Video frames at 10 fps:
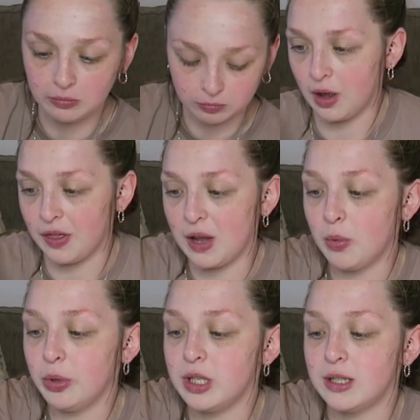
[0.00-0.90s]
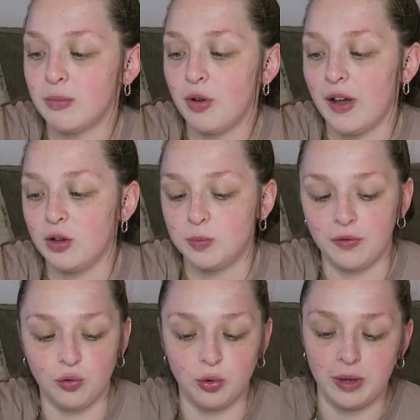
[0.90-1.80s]
I think we would need to move house
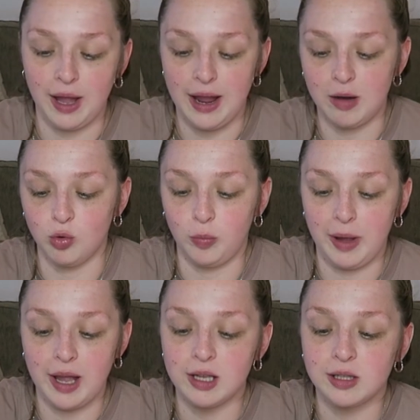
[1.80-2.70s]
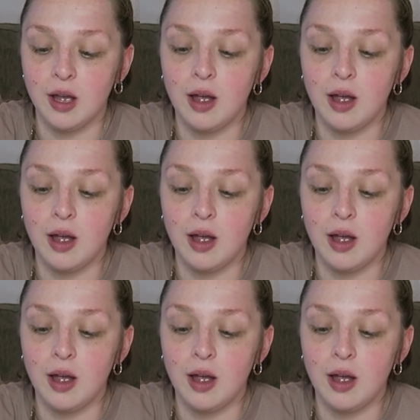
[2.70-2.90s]
before we get any more pets,